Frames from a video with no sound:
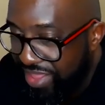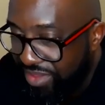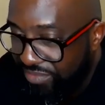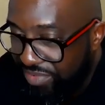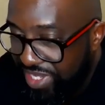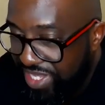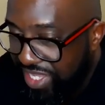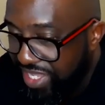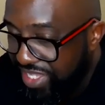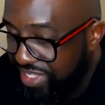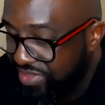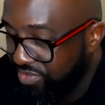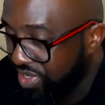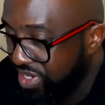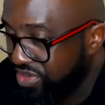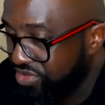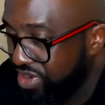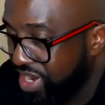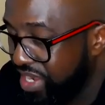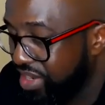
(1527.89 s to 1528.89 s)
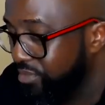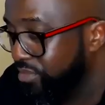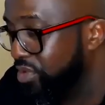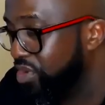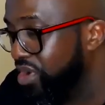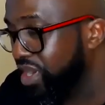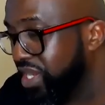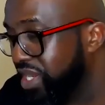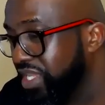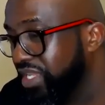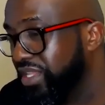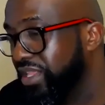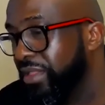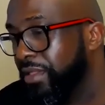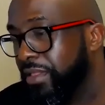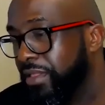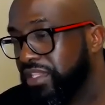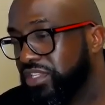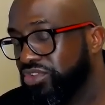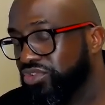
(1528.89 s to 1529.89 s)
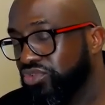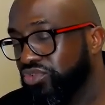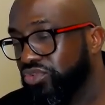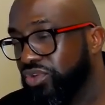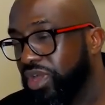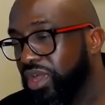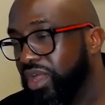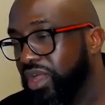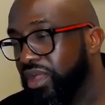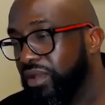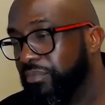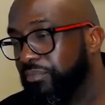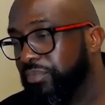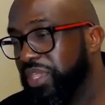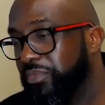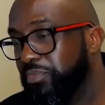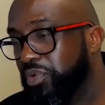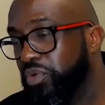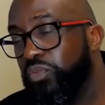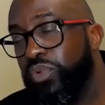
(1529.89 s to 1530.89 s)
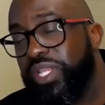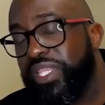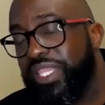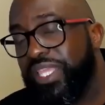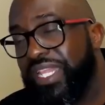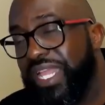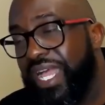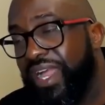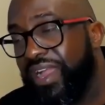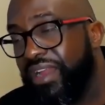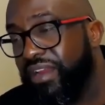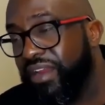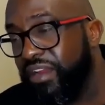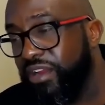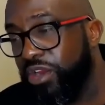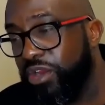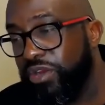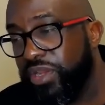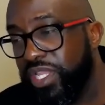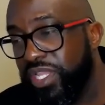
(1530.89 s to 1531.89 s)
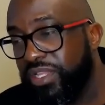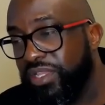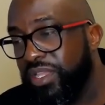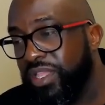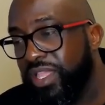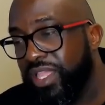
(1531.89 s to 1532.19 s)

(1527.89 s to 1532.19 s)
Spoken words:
because we are trying to market to people within our area,